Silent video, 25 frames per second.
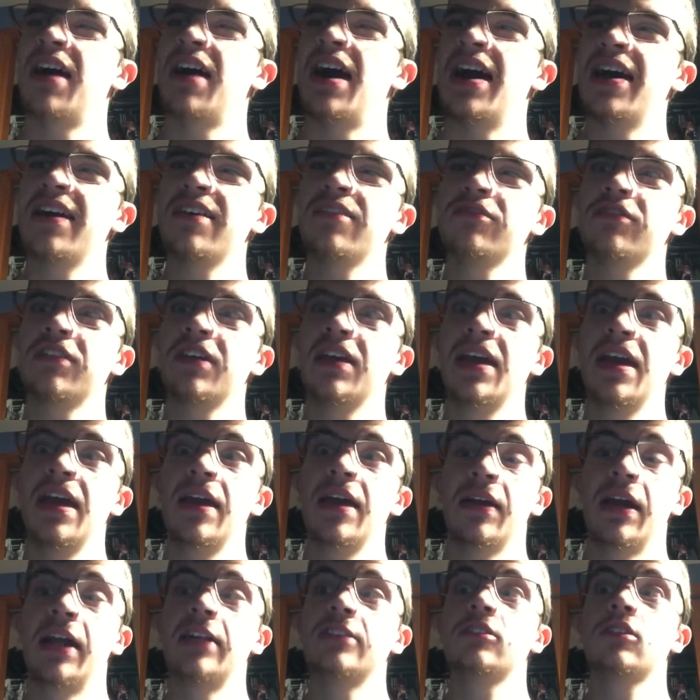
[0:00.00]
And
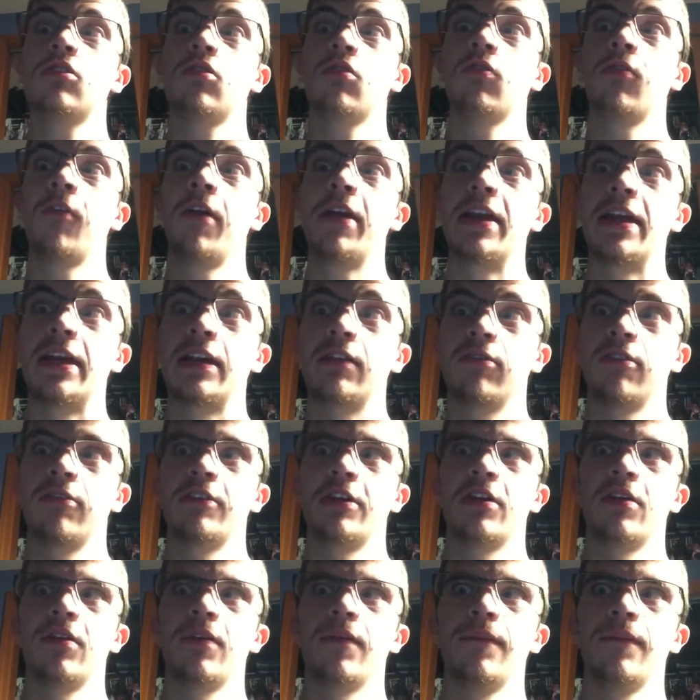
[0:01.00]
it's critic
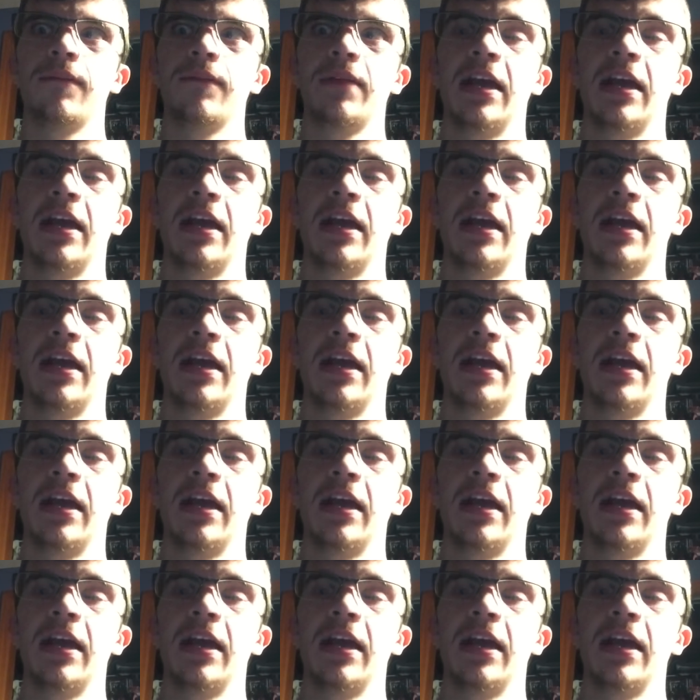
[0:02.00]
review.